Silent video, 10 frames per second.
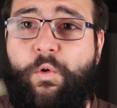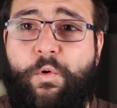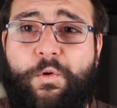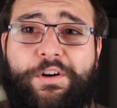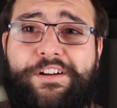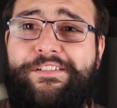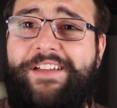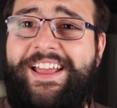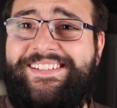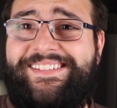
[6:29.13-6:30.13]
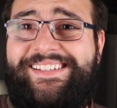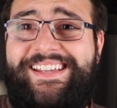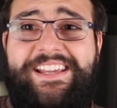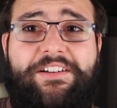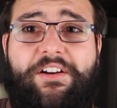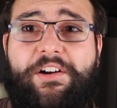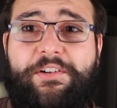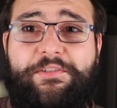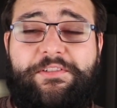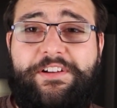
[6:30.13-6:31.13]
or a SD
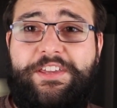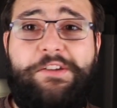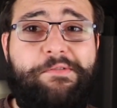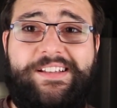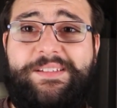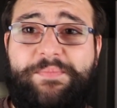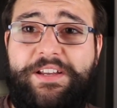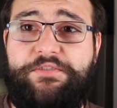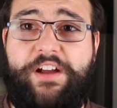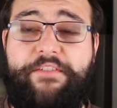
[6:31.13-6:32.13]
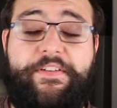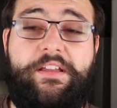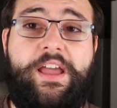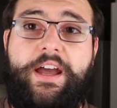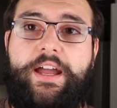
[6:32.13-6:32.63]
card or a USB drive. It,